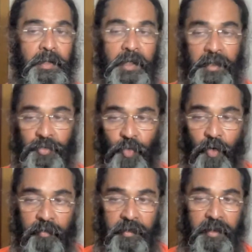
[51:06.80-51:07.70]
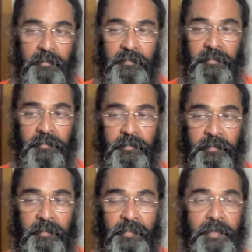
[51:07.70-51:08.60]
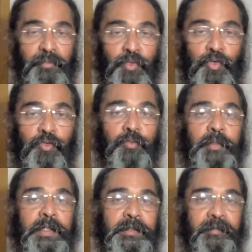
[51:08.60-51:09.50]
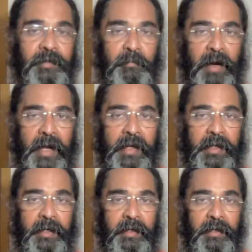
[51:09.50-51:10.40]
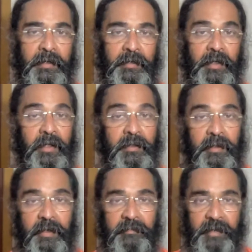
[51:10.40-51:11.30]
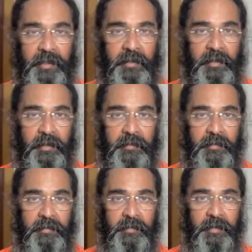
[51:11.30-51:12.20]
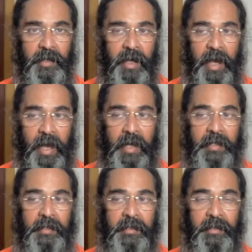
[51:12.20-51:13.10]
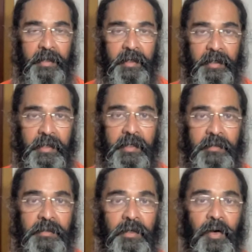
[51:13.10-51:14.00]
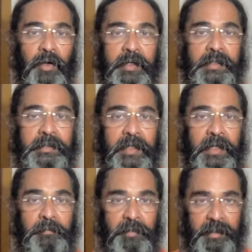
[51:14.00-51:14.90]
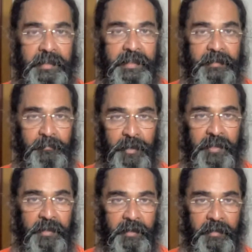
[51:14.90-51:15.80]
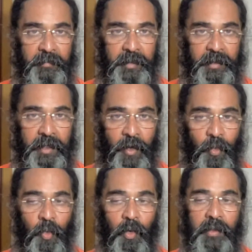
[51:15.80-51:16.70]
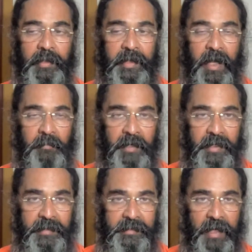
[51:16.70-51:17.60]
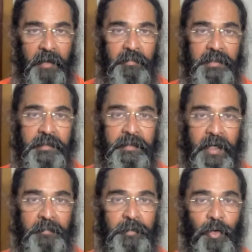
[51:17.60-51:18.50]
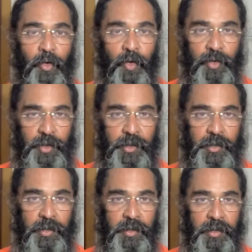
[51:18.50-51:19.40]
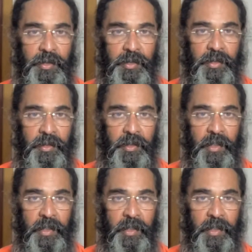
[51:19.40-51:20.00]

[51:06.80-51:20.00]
He has overcome the movements of the mind, the Indriya vrittis, and he is not easily perturbed, all the time established in that pure consciousness.